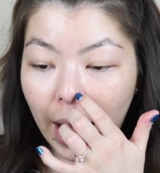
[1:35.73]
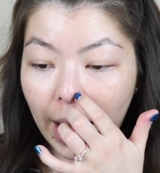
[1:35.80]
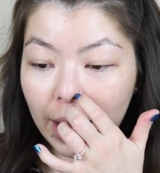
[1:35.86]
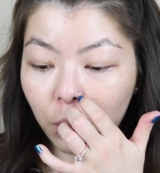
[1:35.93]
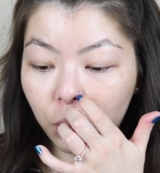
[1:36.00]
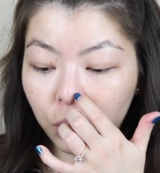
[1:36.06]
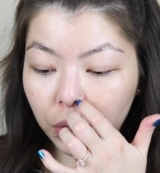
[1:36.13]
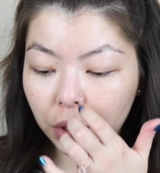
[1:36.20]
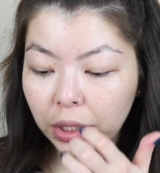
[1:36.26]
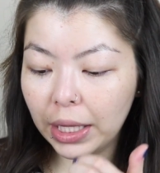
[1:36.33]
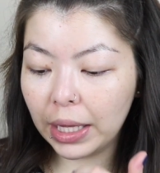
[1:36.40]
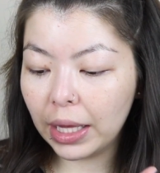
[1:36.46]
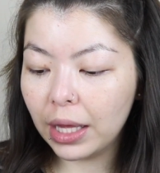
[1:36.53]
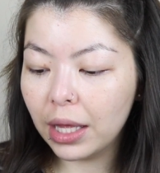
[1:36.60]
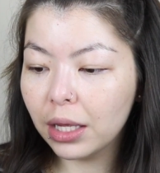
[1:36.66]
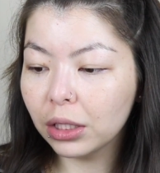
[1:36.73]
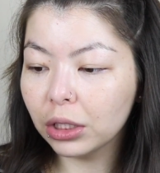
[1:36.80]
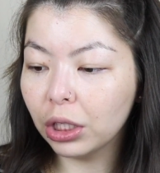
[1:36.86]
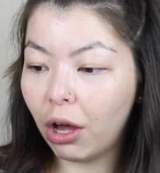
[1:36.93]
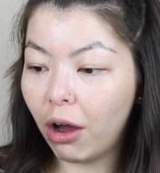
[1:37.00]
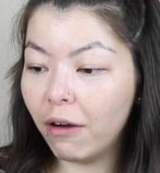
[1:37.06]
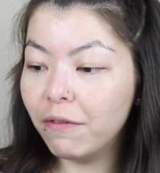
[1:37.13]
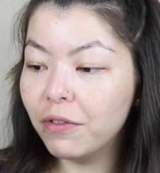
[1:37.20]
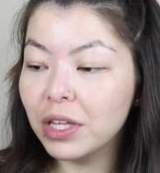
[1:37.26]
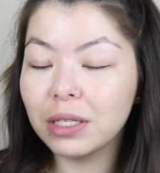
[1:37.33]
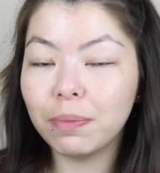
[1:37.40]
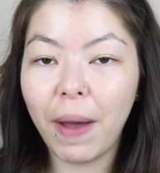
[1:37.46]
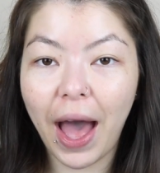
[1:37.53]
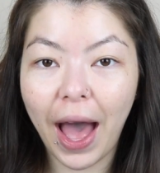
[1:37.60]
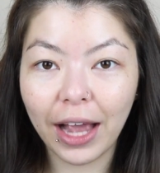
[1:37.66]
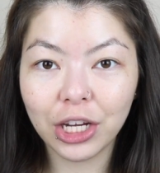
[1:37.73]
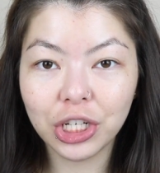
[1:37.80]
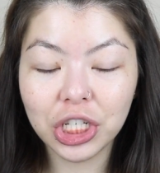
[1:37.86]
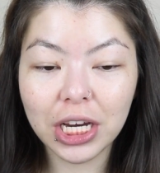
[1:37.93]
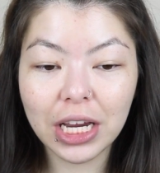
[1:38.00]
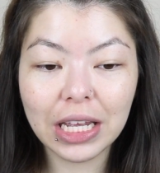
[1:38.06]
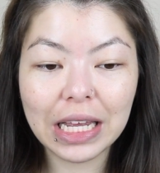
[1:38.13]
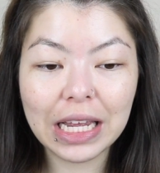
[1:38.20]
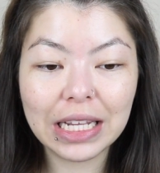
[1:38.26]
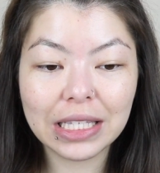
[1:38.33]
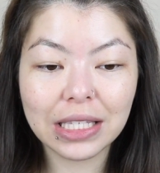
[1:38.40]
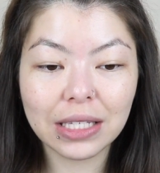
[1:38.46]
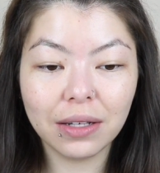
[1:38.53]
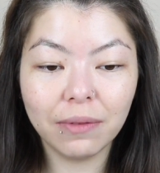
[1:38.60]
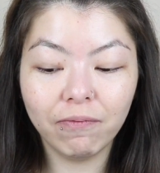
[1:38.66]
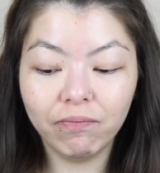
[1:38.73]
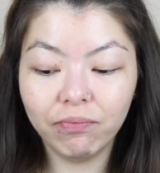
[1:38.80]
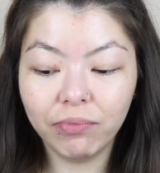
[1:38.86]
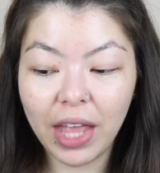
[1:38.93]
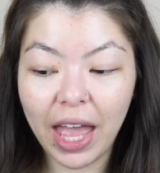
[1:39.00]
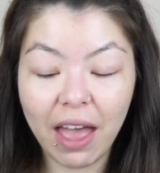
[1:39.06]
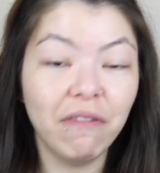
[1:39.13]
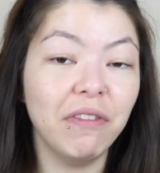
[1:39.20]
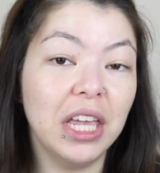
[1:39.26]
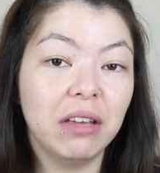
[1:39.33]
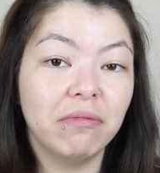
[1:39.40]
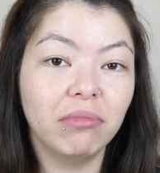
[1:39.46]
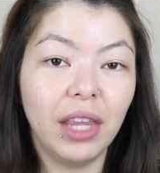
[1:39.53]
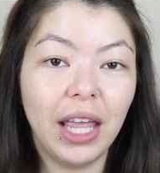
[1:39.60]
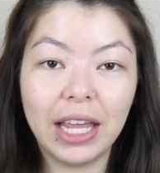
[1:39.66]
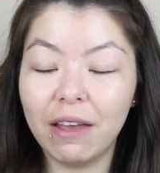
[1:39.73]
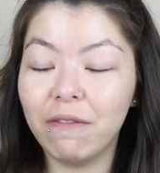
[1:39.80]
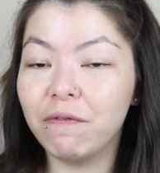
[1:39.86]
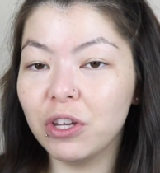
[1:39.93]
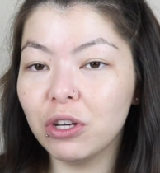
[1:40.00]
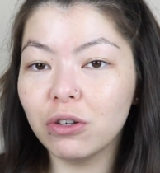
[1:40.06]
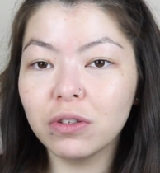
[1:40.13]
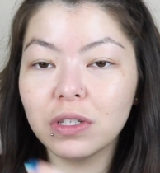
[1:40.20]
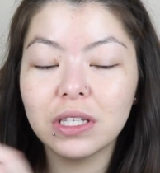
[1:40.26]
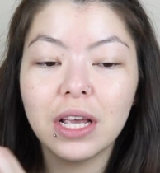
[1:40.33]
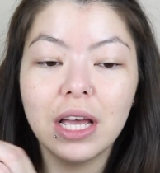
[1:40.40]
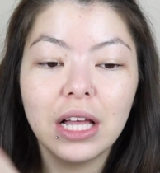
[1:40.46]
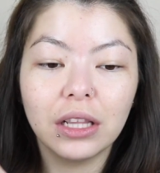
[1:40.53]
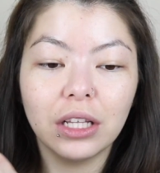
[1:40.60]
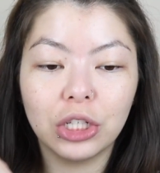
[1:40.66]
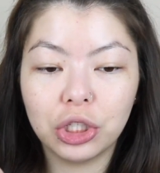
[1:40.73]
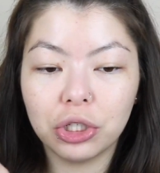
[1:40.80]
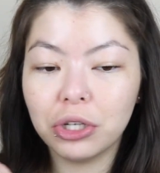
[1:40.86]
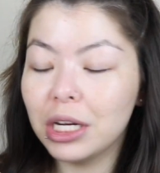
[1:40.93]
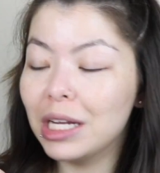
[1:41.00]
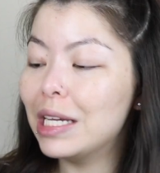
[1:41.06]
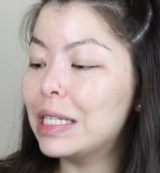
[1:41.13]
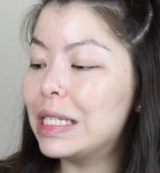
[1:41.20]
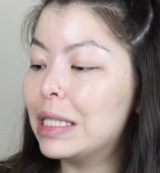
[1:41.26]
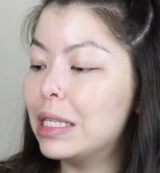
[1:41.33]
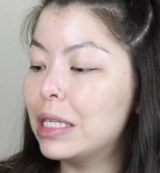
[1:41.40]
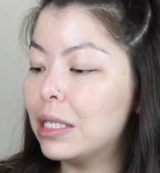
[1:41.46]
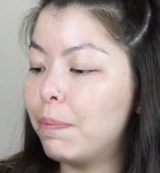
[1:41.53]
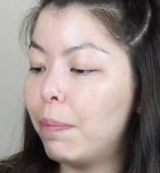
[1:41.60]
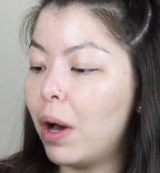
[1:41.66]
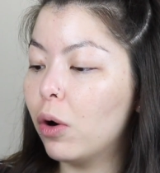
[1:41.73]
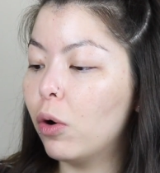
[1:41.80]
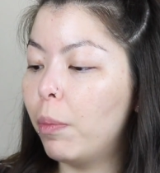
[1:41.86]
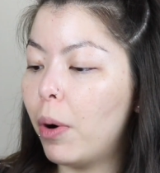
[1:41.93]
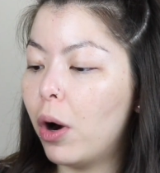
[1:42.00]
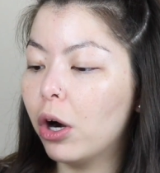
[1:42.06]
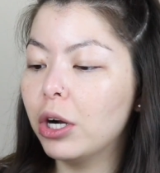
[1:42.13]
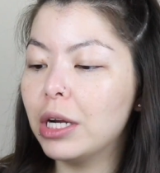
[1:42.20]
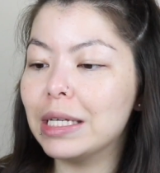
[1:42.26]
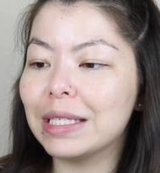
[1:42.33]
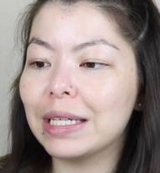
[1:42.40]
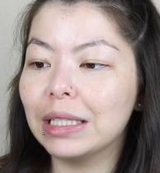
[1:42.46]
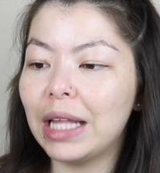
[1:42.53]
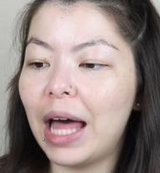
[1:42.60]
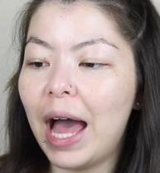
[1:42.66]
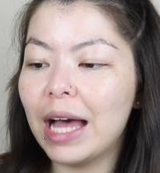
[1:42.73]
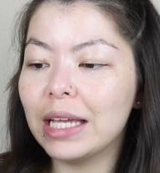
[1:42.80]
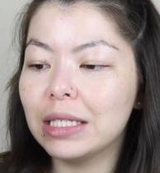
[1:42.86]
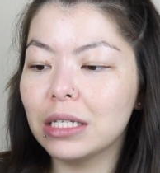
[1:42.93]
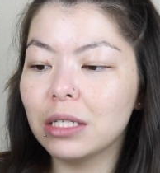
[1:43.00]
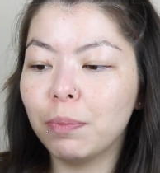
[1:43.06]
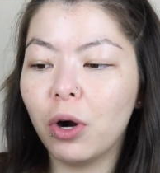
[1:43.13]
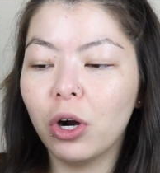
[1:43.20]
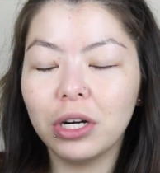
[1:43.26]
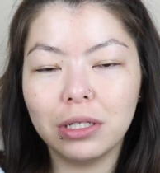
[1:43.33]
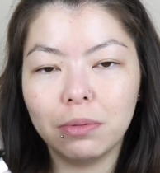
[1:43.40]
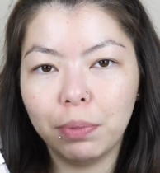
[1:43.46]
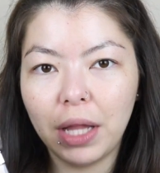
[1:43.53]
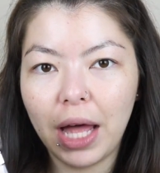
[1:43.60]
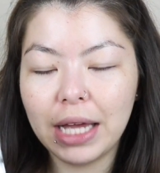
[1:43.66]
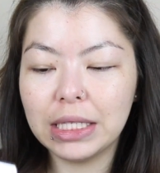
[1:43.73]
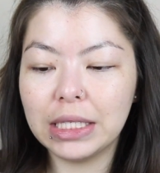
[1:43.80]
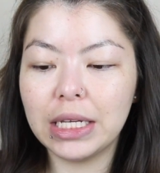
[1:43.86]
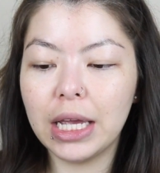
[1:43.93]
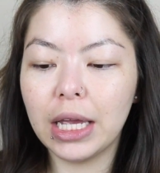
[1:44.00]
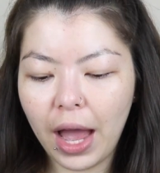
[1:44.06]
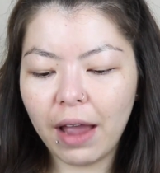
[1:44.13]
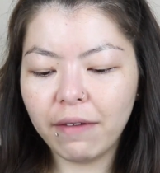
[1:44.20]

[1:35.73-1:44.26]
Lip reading: I really love this packaging. It's heavy, like it feels luxurious. This bottle part is glass, this part is plastic.